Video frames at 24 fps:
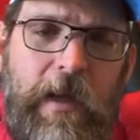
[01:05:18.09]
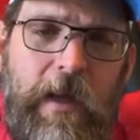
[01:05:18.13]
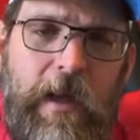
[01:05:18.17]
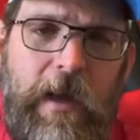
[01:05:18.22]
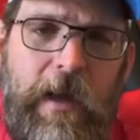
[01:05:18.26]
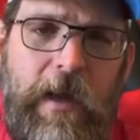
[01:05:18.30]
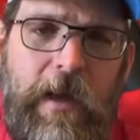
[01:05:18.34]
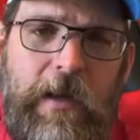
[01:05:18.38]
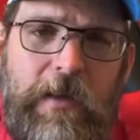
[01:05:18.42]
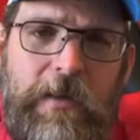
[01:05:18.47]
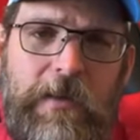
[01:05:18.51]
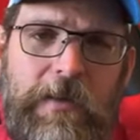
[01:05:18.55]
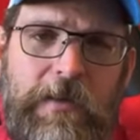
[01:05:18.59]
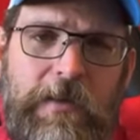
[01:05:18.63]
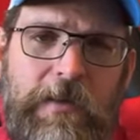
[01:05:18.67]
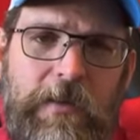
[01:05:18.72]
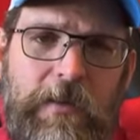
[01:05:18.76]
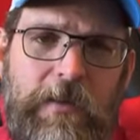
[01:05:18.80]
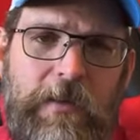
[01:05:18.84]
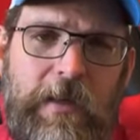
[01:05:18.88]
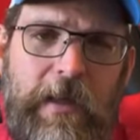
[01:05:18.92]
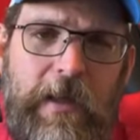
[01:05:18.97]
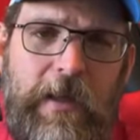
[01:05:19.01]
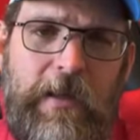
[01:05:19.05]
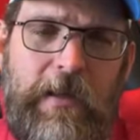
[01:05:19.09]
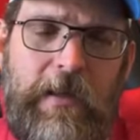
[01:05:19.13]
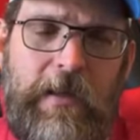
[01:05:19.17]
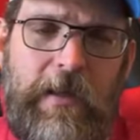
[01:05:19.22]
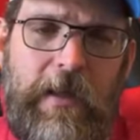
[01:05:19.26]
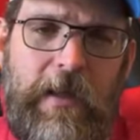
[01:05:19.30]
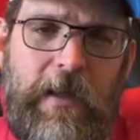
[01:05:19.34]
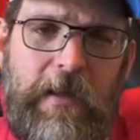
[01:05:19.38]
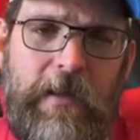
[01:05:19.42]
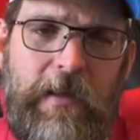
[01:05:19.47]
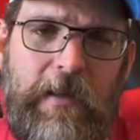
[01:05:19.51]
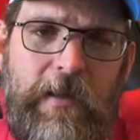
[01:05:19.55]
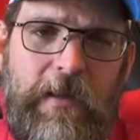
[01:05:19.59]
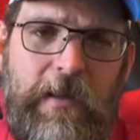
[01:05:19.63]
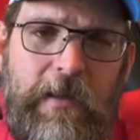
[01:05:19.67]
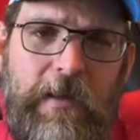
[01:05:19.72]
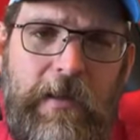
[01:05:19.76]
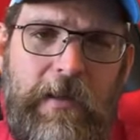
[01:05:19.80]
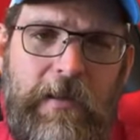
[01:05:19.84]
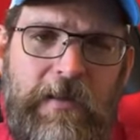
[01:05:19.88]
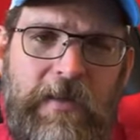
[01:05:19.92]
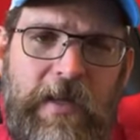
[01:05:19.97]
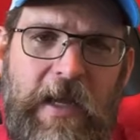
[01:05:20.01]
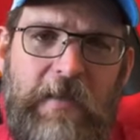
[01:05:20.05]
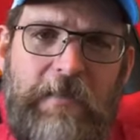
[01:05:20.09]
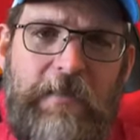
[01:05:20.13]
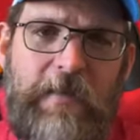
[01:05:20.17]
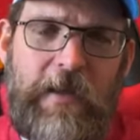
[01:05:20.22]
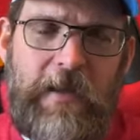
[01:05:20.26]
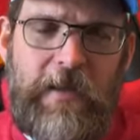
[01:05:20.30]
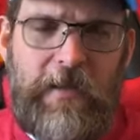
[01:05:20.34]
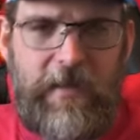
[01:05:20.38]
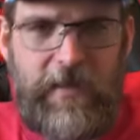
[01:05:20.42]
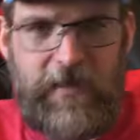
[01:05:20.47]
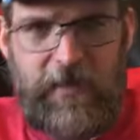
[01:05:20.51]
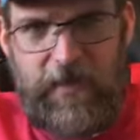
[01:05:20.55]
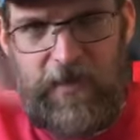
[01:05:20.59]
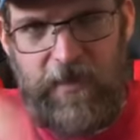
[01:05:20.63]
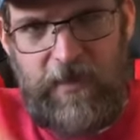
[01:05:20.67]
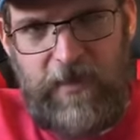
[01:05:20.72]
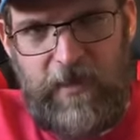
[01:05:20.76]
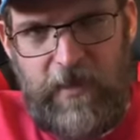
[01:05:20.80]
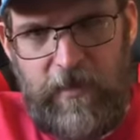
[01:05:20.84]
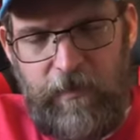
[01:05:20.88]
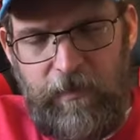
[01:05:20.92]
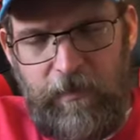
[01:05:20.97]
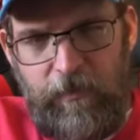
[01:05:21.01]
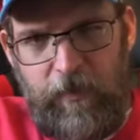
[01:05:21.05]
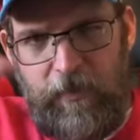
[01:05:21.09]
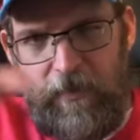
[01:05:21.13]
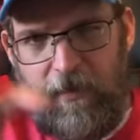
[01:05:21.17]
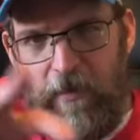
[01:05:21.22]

So they saved it in the system